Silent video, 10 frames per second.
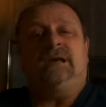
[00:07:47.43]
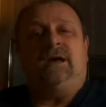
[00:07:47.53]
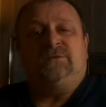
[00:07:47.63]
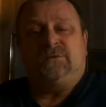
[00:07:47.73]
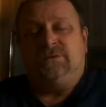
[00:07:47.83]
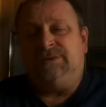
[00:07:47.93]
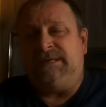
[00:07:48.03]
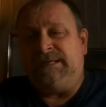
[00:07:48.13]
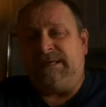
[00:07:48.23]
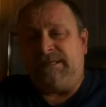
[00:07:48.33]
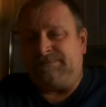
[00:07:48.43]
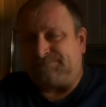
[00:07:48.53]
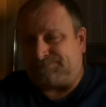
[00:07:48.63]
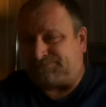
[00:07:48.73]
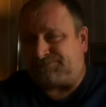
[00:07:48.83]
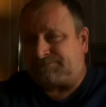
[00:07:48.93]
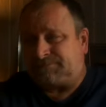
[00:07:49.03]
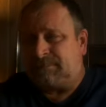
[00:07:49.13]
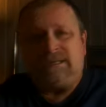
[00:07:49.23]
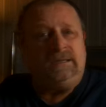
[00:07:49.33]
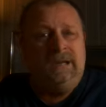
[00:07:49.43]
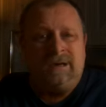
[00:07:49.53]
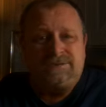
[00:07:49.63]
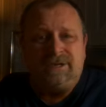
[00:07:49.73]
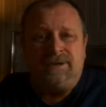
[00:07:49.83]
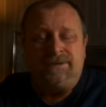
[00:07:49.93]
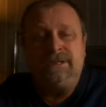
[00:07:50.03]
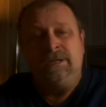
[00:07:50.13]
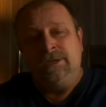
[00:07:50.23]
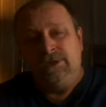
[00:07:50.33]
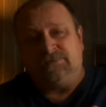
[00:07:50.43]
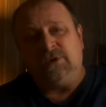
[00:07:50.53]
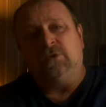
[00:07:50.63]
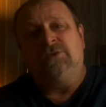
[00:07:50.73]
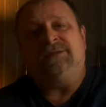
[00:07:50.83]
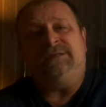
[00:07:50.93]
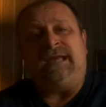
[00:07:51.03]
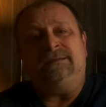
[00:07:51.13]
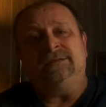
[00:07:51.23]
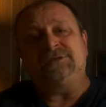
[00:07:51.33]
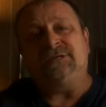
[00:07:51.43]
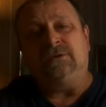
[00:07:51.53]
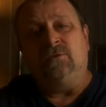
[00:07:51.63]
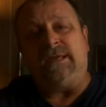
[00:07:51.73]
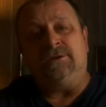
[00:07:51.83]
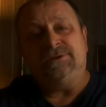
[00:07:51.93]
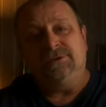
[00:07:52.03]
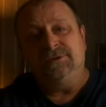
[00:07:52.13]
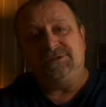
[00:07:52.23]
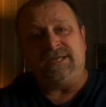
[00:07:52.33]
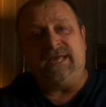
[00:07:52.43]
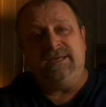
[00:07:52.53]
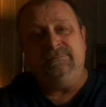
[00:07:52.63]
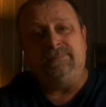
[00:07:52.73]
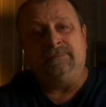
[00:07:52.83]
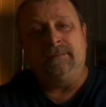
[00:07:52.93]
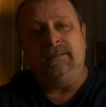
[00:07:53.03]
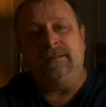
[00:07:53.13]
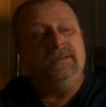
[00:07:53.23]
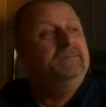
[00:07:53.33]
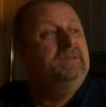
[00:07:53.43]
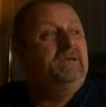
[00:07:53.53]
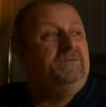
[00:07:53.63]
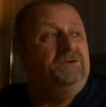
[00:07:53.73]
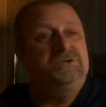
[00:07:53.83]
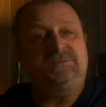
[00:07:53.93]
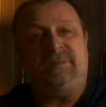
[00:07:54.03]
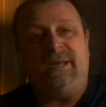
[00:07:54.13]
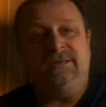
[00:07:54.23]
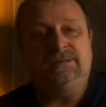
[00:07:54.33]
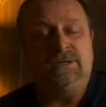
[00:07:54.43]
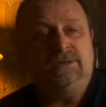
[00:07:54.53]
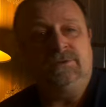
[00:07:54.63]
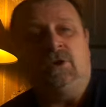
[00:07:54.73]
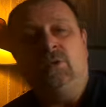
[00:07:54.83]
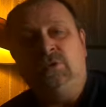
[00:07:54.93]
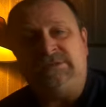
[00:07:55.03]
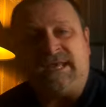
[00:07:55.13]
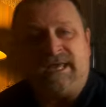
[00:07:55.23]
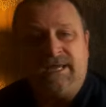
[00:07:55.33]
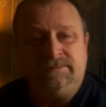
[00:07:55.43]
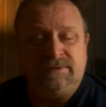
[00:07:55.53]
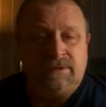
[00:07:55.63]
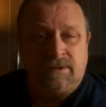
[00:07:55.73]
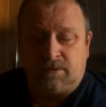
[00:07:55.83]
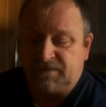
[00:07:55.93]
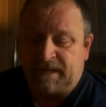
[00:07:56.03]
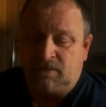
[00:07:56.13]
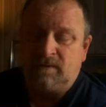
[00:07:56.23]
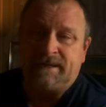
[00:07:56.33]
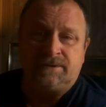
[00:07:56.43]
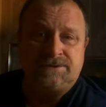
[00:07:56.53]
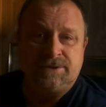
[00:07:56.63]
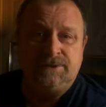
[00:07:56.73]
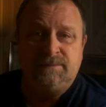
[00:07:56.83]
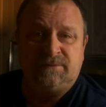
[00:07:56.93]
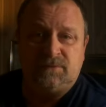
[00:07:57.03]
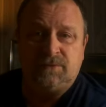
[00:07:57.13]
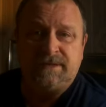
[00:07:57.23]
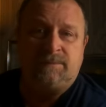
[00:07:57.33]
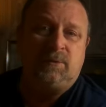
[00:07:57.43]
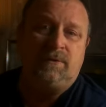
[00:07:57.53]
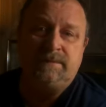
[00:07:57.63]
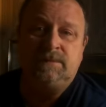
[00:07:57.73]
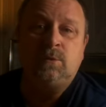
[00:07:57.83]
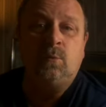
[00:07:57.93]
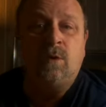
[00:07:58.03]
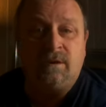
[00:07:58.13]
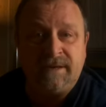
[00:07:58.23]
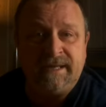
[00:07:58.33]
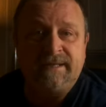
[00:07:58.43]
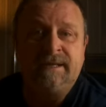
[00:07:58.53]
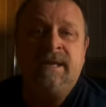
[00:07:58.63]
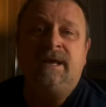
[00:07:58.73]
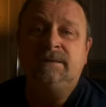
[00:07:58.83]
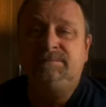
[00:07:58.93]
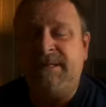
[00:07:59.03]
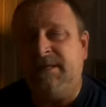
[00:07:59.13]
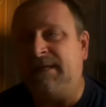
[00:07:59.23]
after the lockdown you have to go to the dentist in a week or two's time, if you spend the whole time of that week or two before the appointment worrying and being